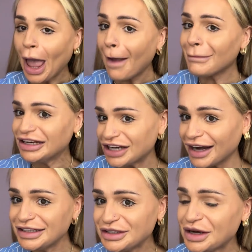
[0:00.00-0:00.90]
My
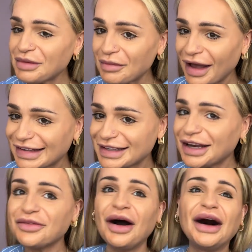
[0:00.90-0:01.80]
channel's doing a bit better than
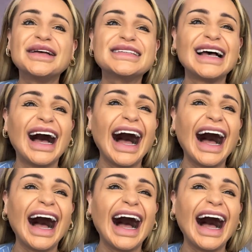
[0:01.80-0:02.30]
it was.